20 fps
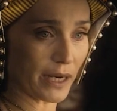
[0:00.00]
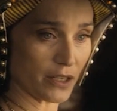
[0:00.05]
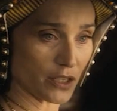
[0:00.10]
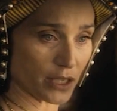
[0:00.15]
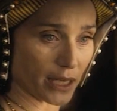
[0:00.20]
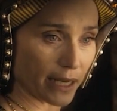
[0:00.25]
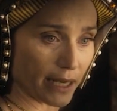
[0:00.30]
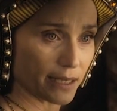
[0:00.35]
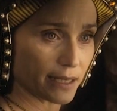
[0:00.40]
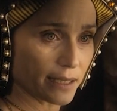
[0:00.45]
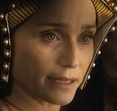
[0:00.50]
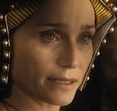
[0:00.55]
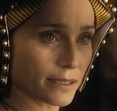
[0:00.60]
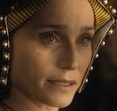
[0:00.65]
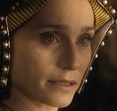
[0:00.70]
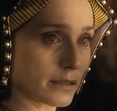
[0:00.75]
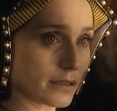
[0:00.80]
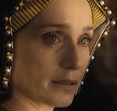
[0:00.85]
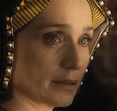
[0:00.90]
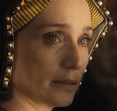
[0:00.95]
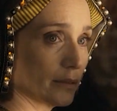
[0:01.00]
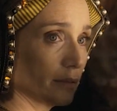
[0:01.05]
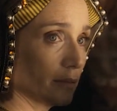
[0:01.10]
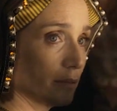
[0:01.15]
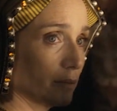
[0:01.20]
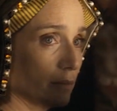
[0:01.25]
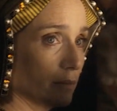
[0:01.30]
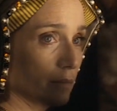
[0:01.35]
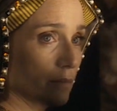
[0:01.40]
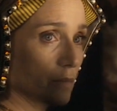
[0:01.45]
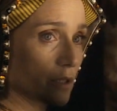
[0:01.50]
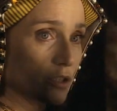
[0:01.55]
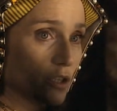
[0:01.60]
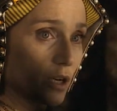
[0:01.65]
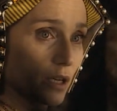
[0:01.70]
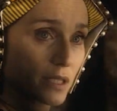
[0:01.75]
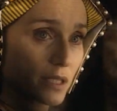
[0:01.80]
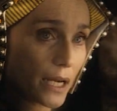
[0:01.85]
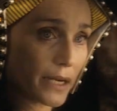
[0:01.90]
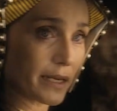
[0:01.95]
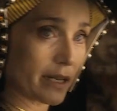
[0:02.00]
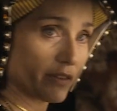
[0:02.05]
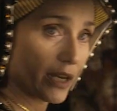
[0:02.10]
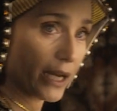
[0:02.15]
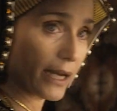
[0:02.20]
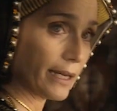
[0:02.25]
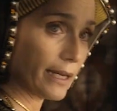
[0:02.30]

Their mother advises Anne to learn the art of